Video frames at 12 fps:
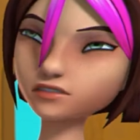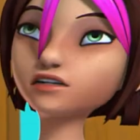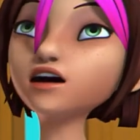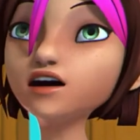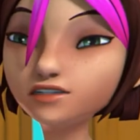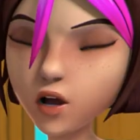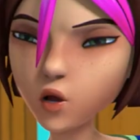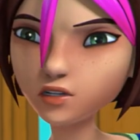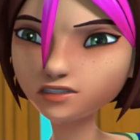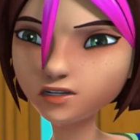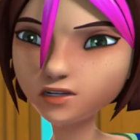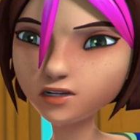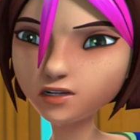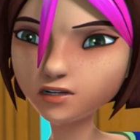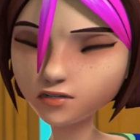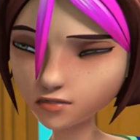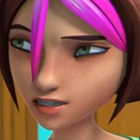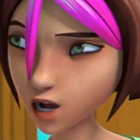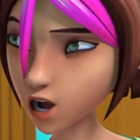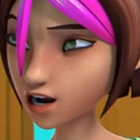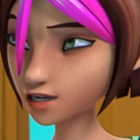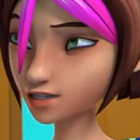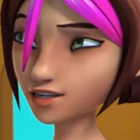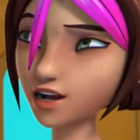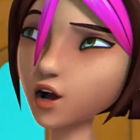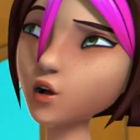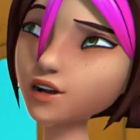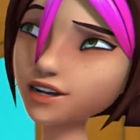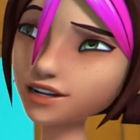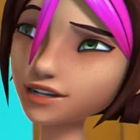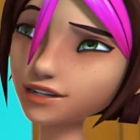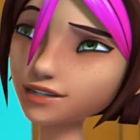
I don't. Not entirely.